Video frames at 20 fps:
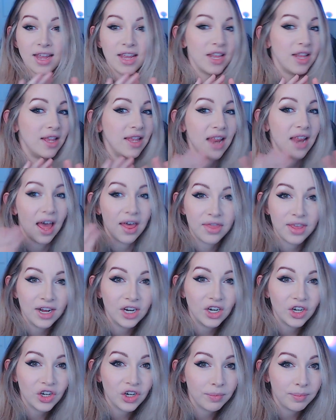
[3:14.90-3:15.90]
Nothing
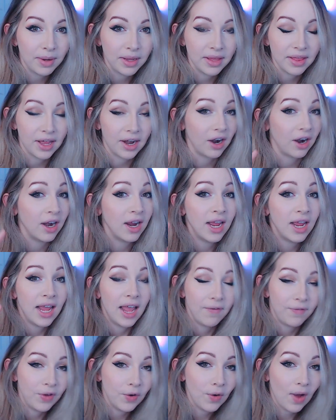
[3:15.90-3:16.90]
should be there.
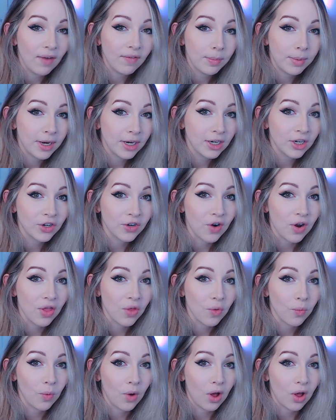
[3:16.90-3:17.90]
If you have a picture on the
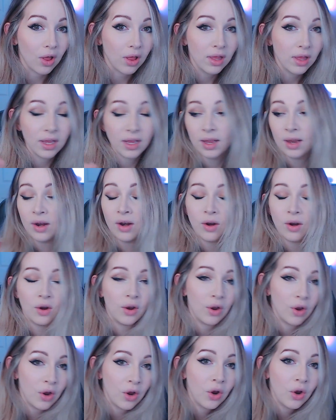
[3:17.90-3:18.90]
wall,
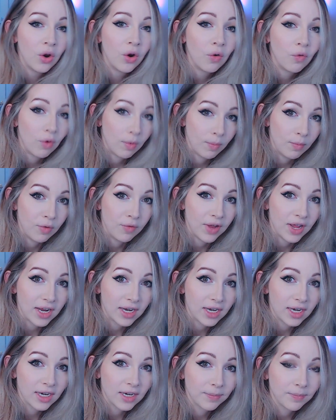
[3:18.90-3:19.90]
remove
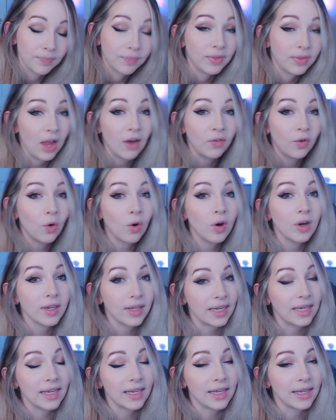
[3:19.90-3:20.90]
it. Now, of course,
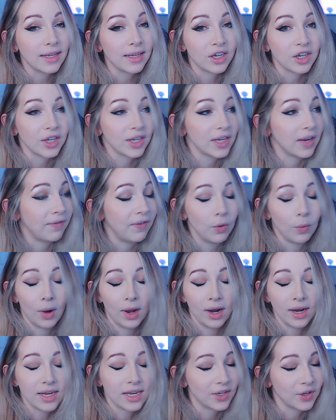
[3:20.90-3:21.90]
this is just if you
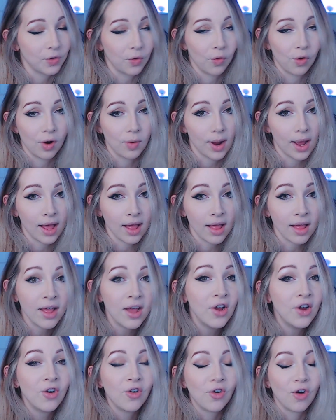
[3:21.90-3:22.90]
want to score well,
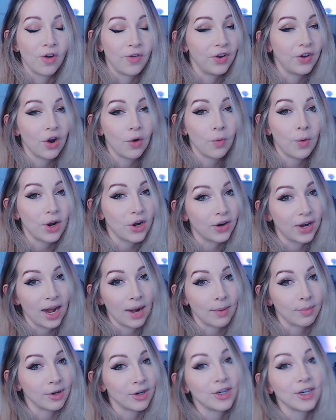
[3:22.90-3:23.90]
or if you don't want your
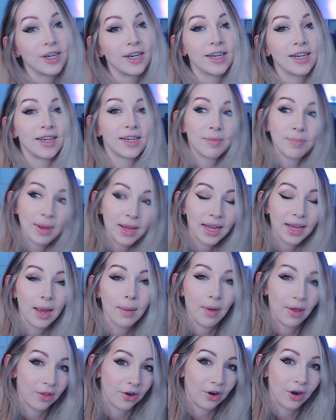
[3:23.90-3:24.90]
camera to pick up
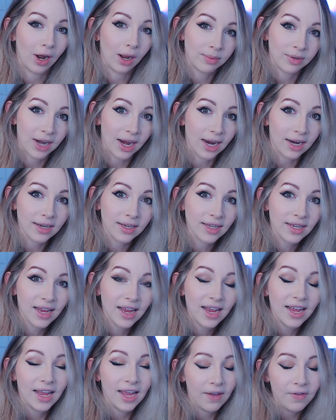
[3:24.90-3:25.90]
other objects.
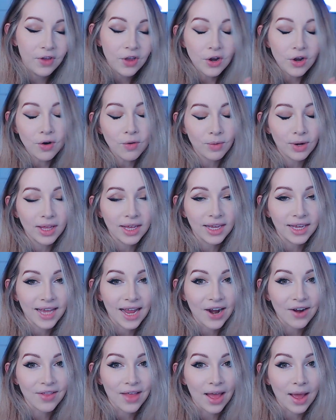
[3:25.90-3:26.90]
If you don't really
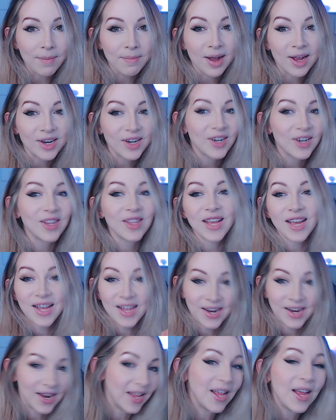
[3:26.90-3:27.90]
care that much,
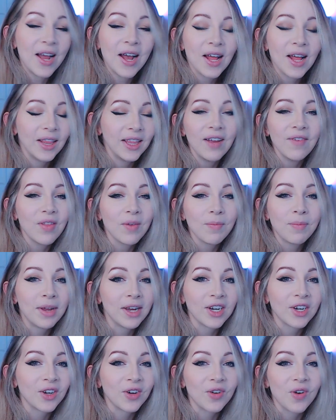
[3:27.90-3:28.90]
then leave the
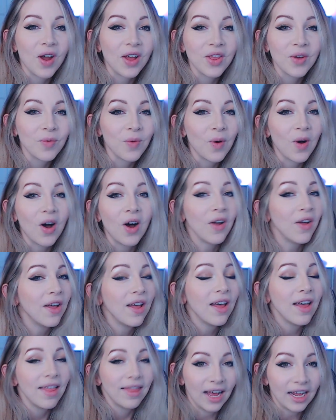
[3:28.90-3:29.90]
picture on the wall.
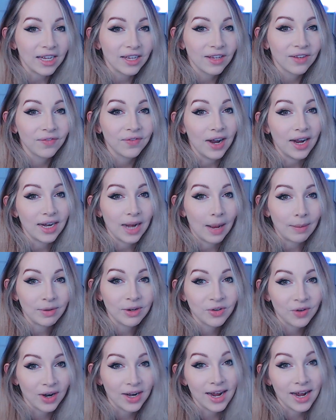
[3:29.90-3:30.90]
That's fine. I'm
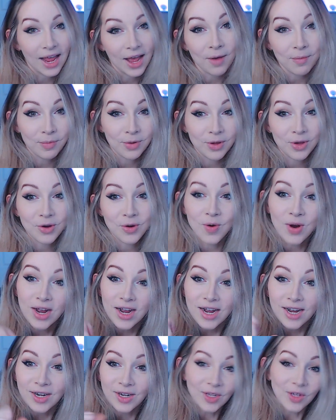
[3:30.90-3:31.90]
just trying to help you
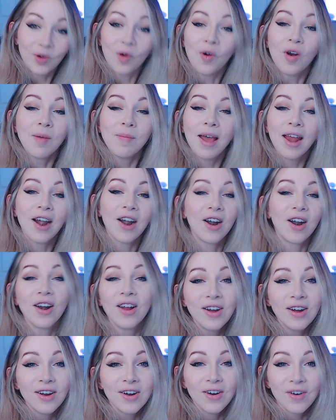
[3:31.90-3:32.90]
to score better
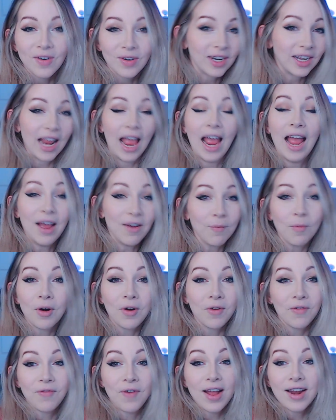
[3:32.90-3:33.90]
or have more
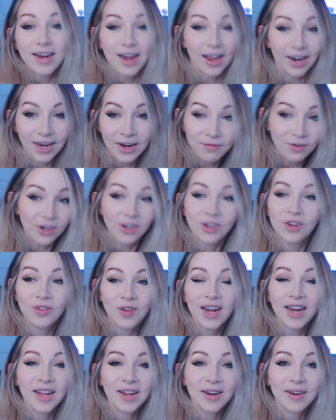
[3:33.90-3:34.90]
fun, not get
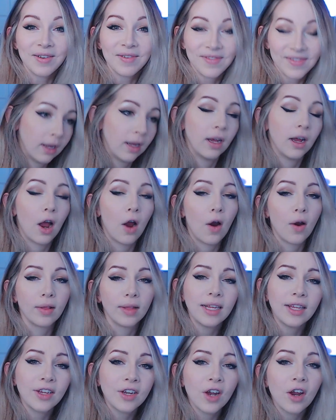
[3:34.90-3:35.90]
frustrated. All right,
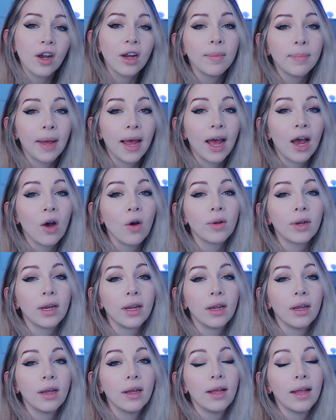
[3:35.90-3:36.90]
let's talk about
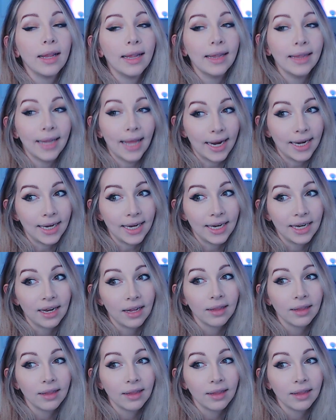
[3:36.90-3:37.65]
lighting.